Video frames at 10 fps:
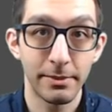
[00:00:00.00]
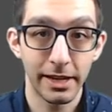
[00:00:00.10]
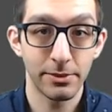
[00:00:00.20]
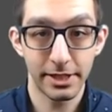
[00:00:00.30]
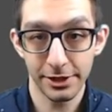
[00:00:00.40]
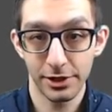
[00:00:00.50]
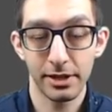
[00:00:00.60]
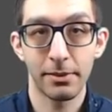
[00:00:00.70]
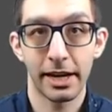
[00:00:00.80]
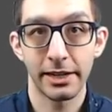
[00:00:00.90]
made with teaching
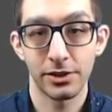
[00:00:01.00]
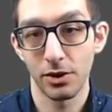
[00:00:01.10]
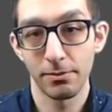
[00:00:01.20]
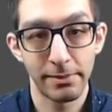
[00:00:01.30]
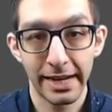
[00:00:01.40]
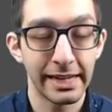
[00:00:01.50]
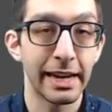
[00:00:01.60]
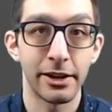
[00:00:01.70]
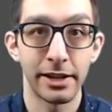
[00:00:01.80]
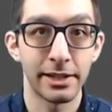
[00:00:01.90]
in mind, so many
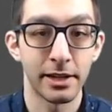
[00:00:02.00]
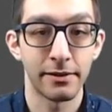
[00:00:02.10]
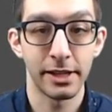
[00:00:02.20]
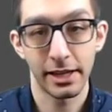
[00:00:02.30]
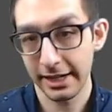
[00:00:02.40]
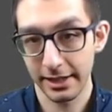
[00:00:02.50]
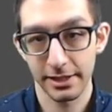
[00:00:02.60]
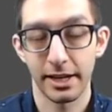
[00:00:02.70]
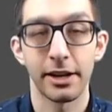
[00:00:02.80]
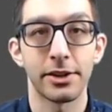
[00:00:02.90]
areas of it, like this
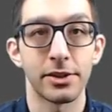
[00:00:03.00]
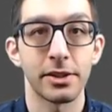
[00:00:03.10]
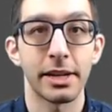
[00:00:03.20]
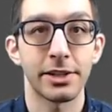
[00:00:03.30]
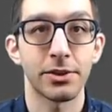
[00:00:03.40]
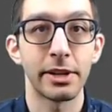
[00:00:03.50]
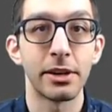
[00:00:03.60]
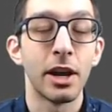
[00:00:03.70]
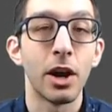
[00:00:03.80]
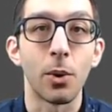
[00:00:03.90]
character select screen,
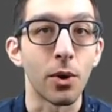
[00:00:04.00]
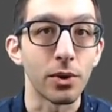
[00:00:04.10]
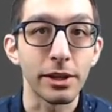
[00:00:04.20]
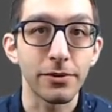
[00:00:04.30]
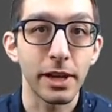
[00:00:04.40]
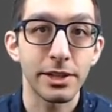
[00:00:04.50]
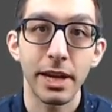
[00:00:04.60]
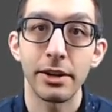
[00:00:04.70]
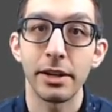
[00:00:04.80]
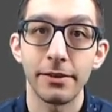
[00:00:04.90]
were only fleshed
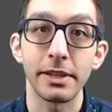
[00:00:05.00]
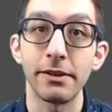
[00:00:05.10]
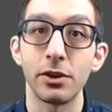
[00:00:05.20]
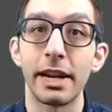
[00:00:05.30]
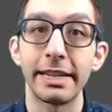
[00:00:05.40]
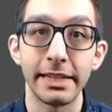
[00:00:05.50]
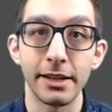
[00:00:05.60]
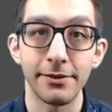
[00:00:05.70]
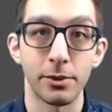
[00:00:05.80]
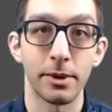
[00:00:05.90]
out enough to give you an
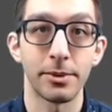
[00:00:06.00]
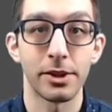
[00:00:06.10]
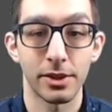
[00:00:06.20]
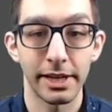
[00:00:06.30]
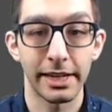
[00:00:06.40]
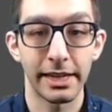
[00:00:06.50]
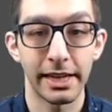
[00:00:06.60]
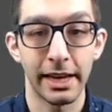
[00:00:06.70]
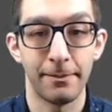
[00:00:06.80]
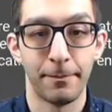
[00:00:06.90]
idea for what it would look like in the
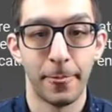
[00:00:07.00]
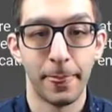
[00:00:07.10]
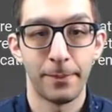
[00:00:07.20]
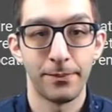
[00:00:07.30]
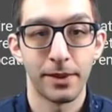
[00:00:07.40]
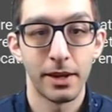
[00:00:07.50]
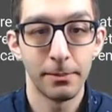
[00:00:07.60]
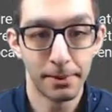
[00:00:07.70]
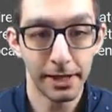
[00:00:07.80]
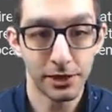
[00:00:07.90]
game.
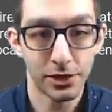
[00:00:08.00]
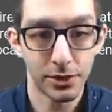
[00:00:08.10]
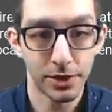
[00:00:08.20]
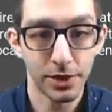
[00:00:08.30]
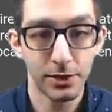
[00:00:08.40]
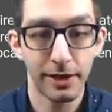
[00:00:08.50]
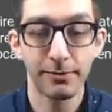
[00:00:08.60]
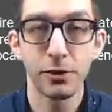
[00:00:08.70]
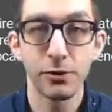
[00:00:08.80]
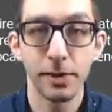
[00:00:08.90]
Being a shooter, you have
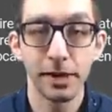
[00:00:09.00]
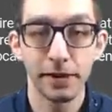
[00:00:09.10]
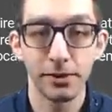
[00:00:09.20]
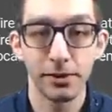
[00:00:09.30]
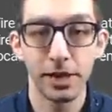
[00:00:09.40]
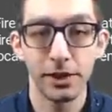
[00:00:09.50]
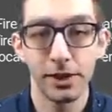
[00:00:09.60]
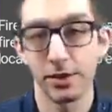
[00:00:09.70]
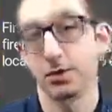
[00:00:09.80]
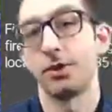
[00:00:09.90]
movement and rotation
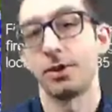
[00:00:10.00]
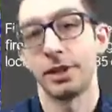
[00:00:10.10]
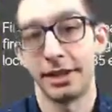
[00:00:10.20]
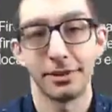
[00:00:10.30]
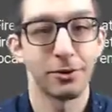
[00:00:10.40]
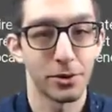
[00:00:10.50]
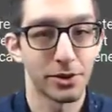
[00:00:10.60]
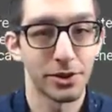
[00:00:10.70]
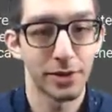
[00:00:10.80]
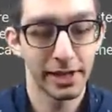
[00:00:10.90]
controls and of course
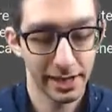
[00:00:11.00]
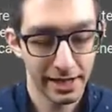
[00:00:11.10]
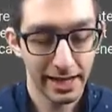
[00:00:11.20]
shooting,